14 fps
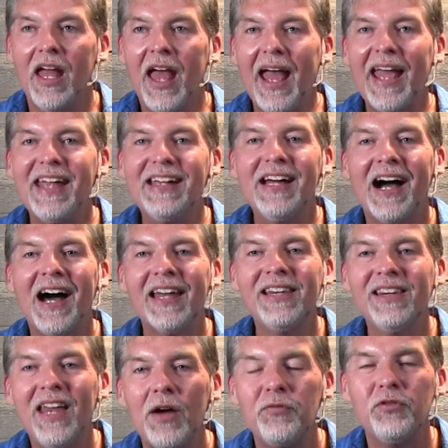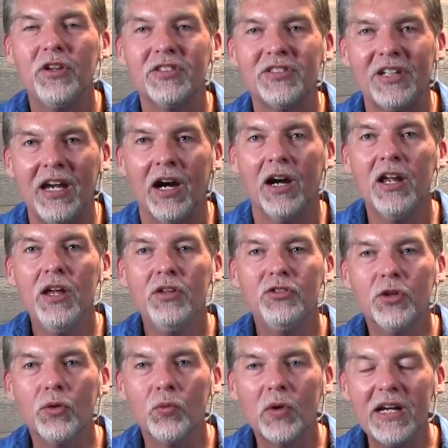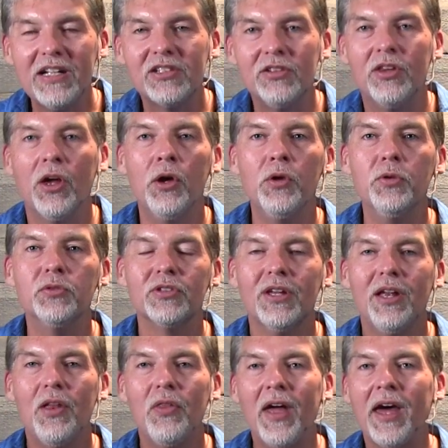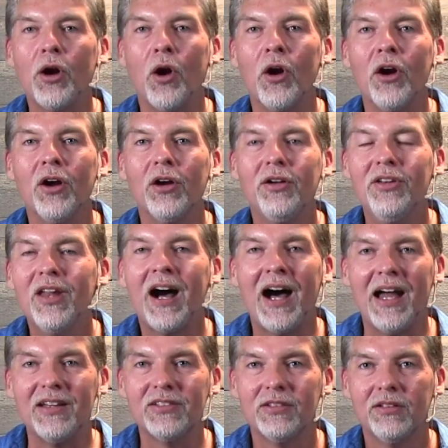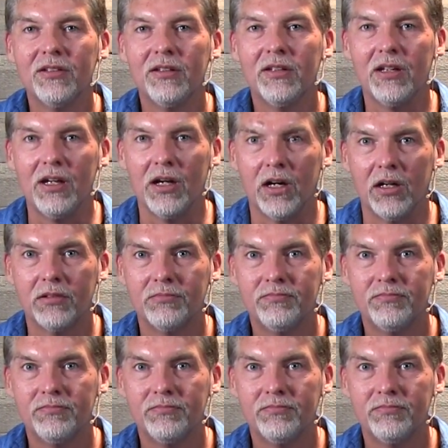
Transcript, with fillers: hey, God left us here to reach those that are not here.